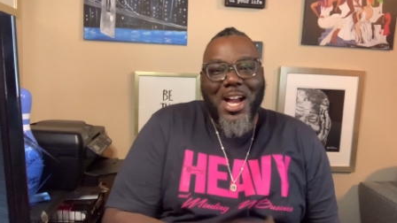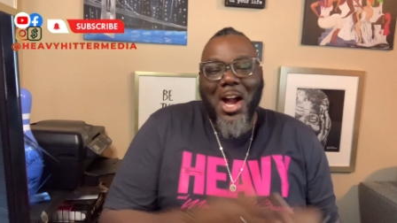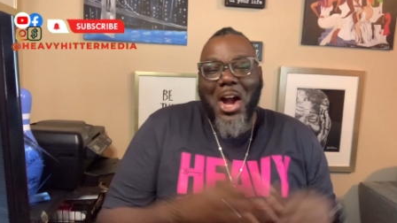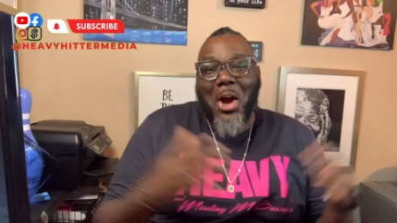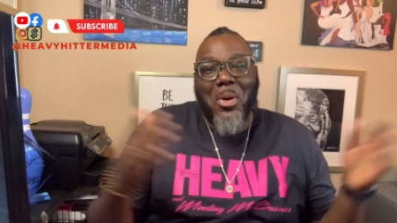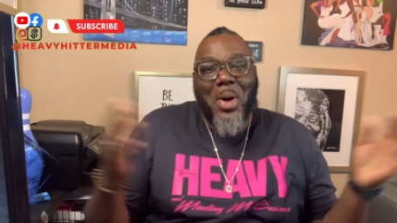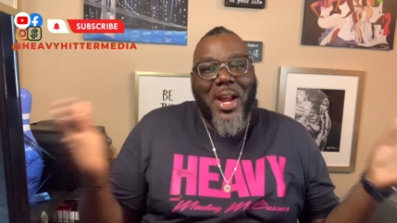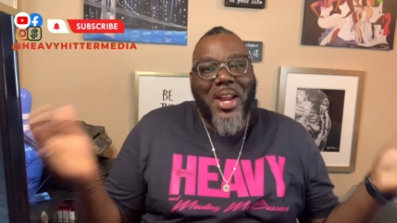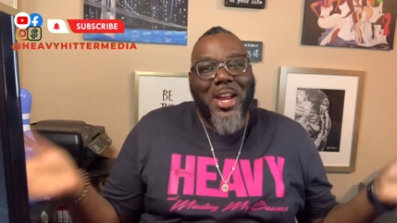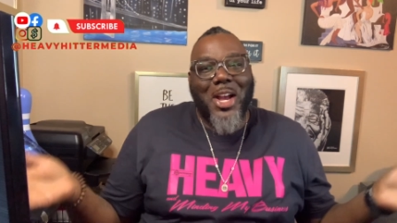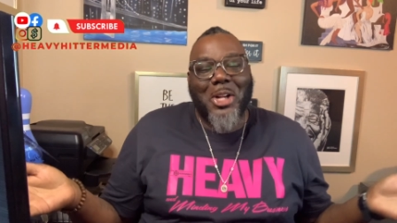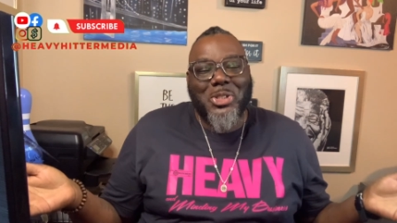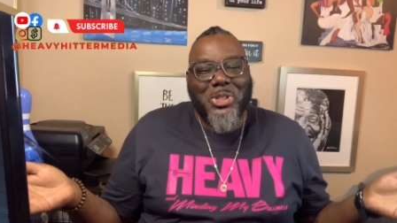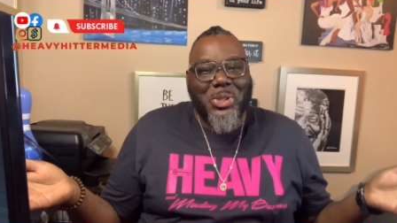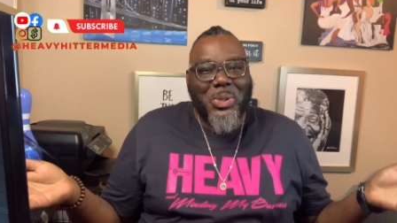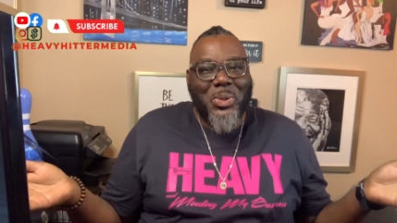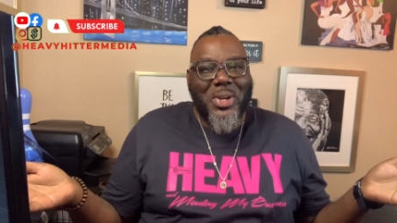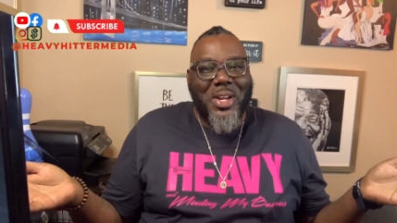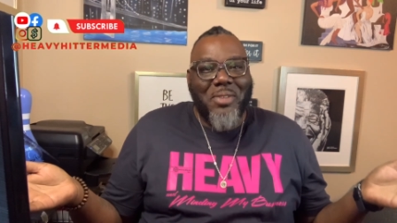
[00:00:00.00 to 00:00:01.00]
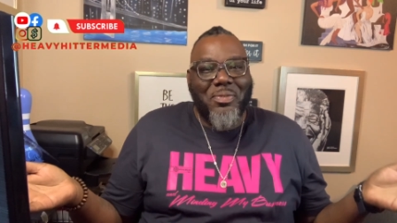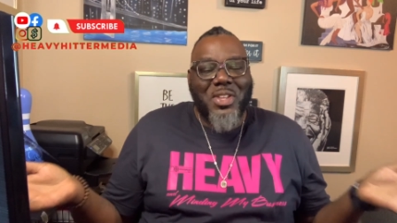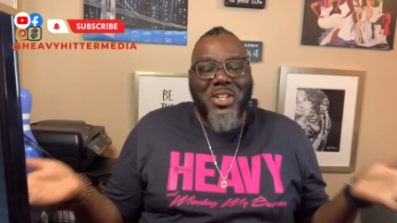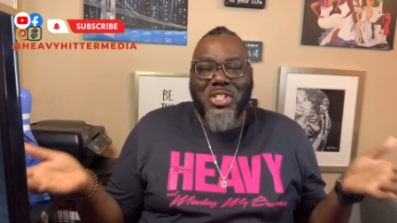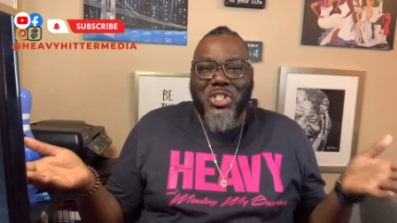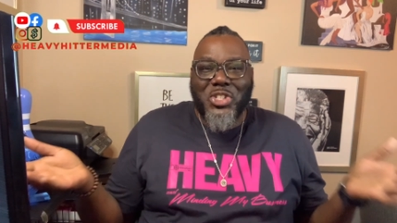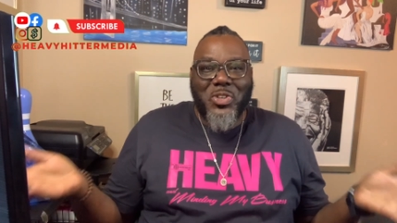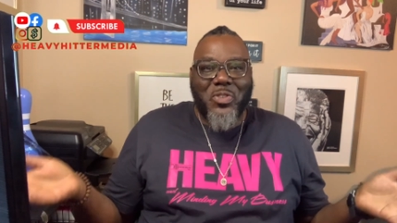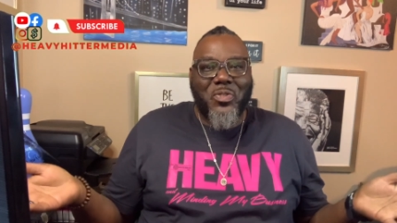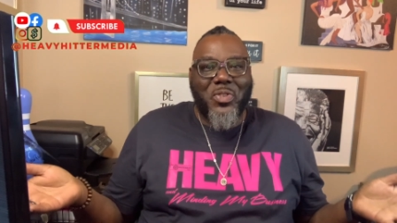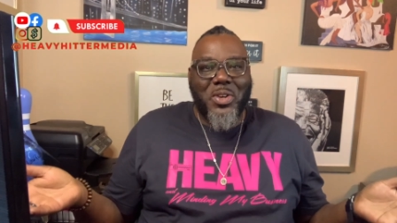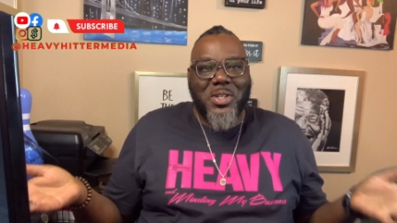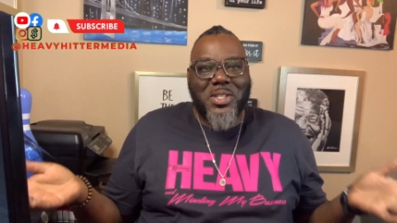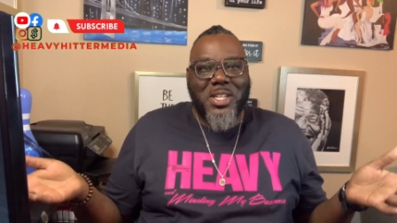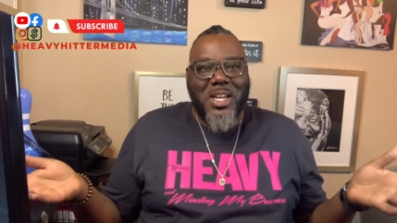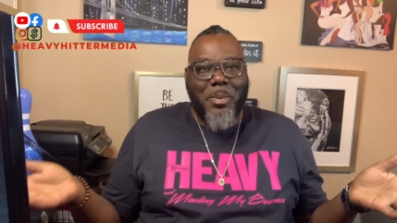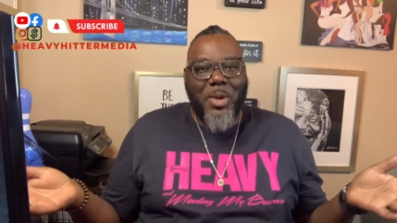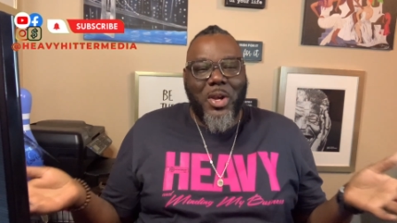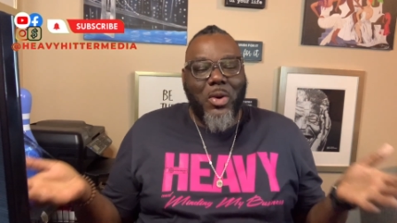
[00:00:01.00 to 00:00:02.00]
All right, y'all. So if this is your
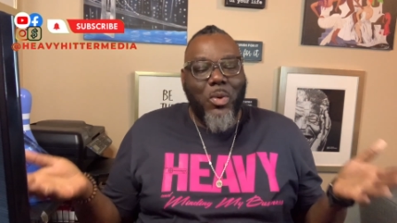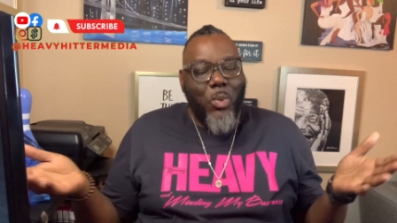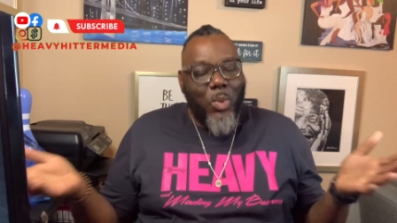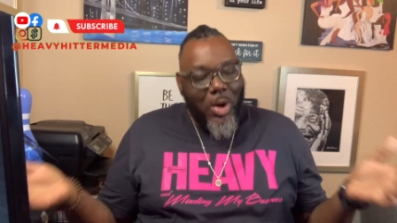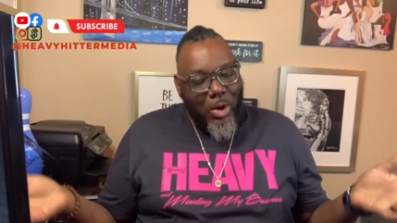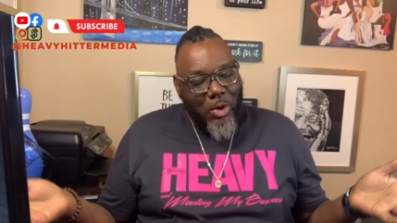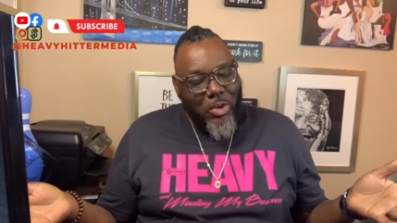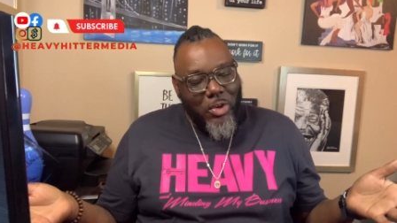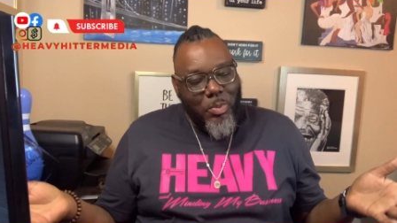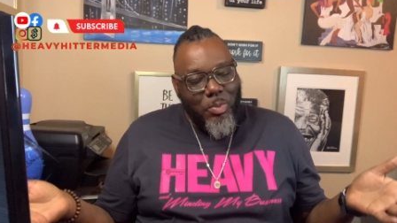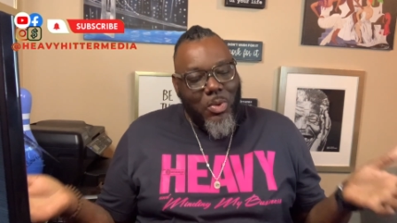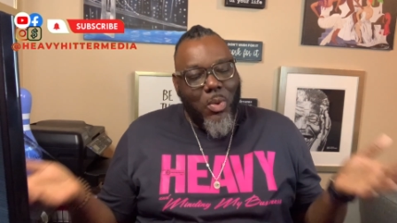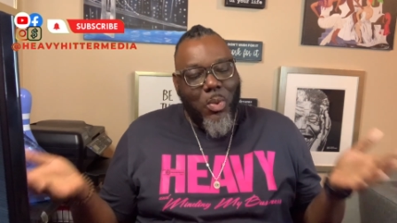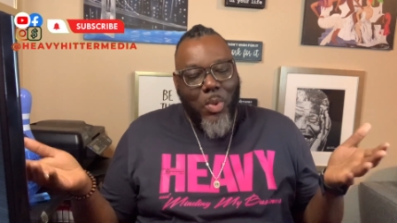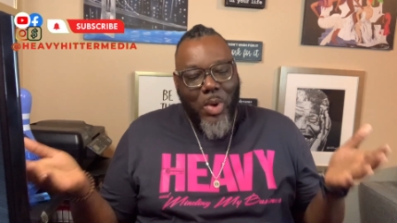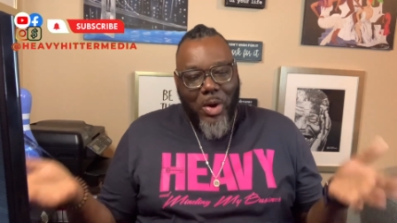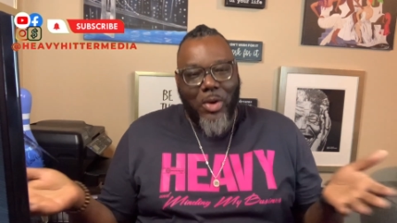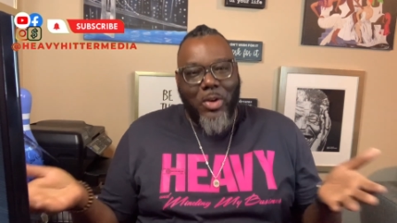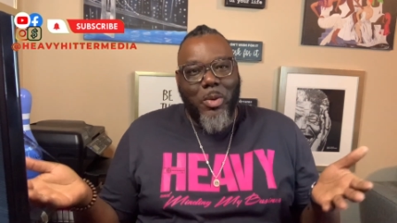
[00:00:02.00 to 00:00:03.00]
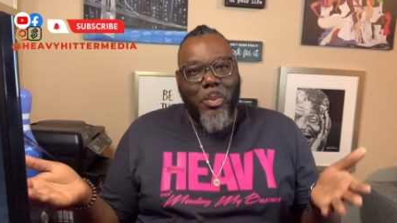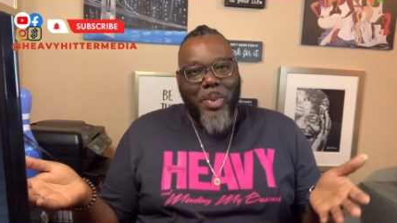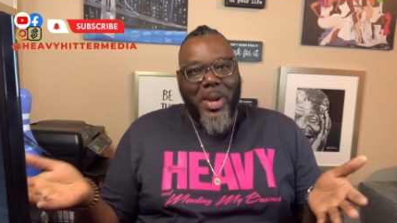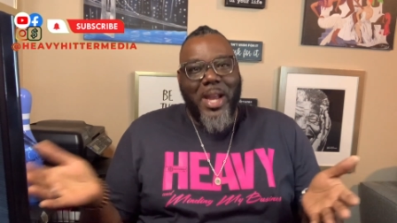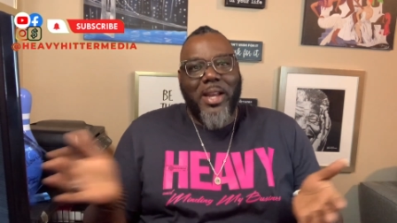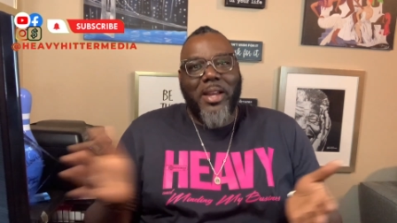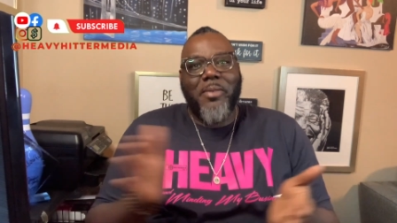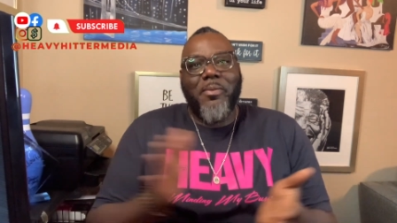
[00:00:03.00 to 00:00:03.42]
first time here, welcome or welcome back.